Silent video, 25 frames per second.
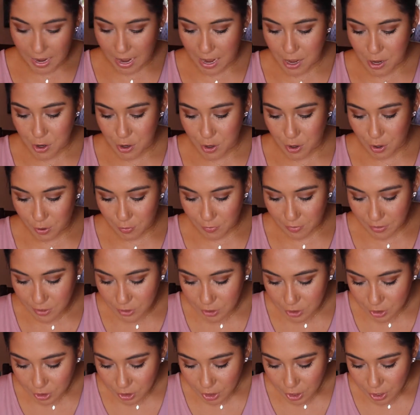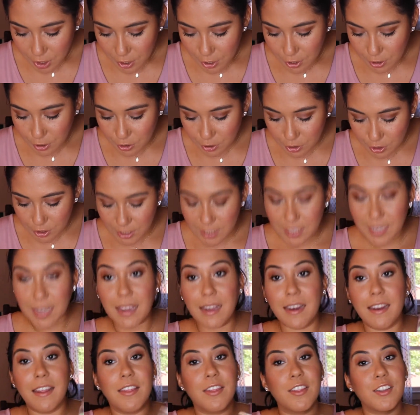and nourish your
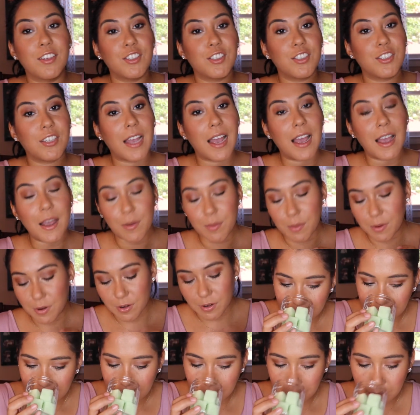skin in the shower.